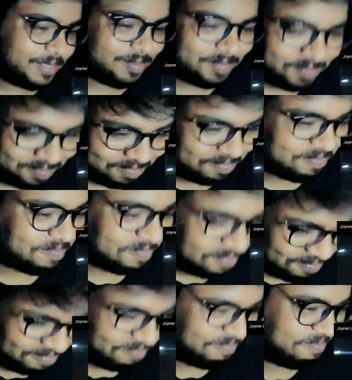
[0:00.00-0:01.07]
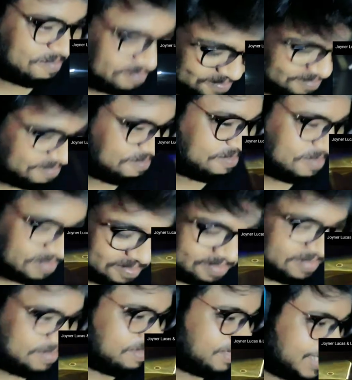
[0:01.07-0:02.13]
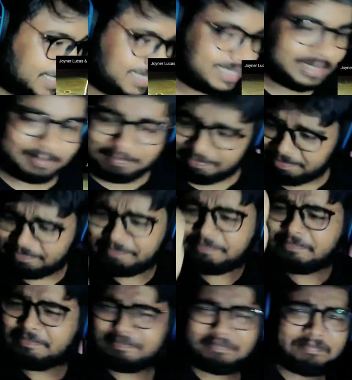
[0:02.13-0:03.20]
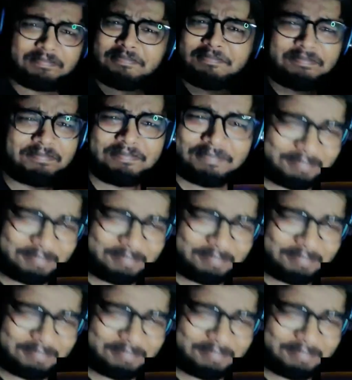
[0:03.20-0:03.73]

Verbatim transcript: Cause keep making me sneeze. And I'm out for blood and I'm making them bleed. You try to run